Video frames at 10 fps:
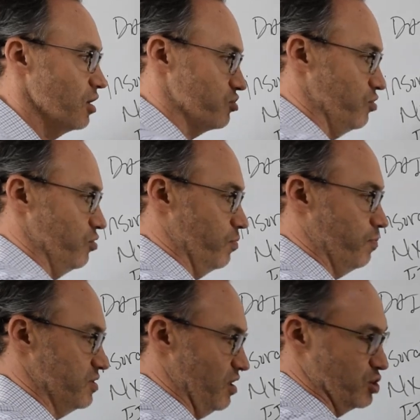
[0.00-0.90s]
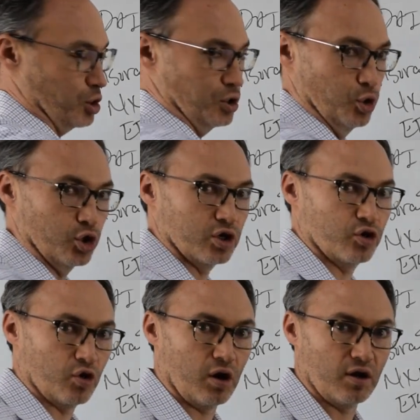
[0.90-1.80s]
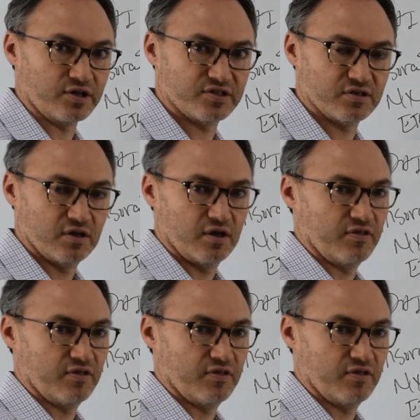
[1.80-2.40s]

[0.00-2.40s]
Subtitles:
to potentially look across